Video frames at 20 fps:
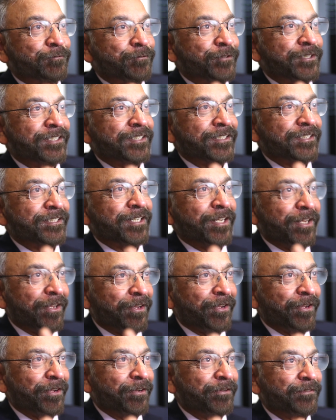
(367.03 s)
we didn't
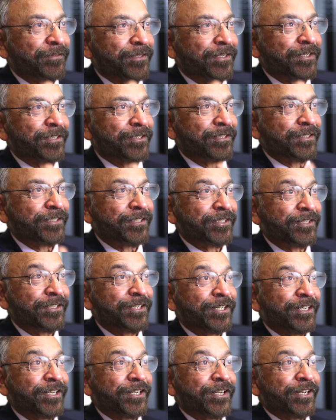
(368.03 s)
have any
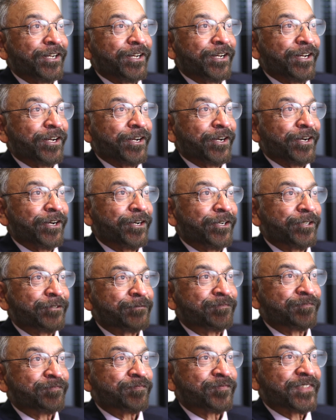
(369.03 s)

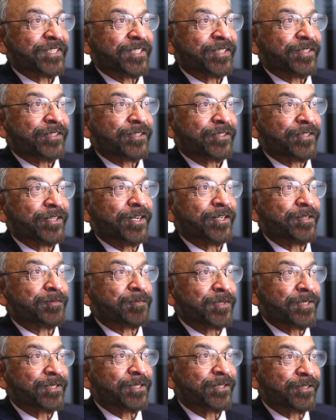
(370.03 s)
um,
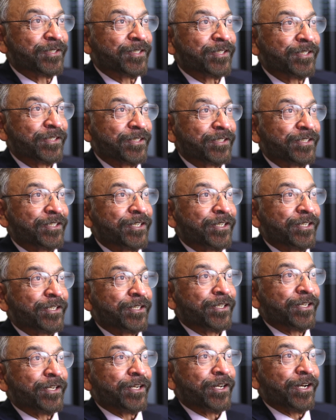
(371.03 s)
credibility
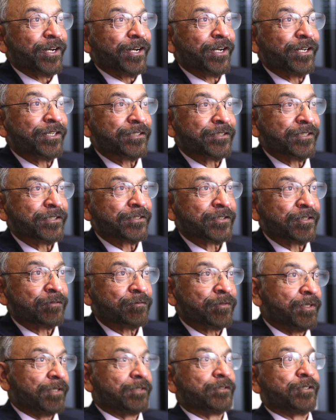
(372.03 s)
and they said
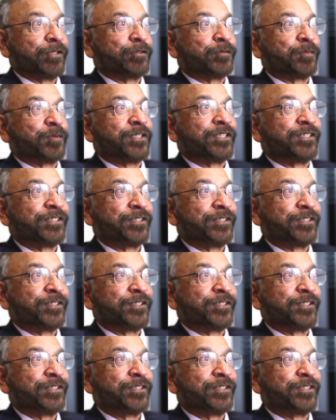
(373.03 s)
well you have to put in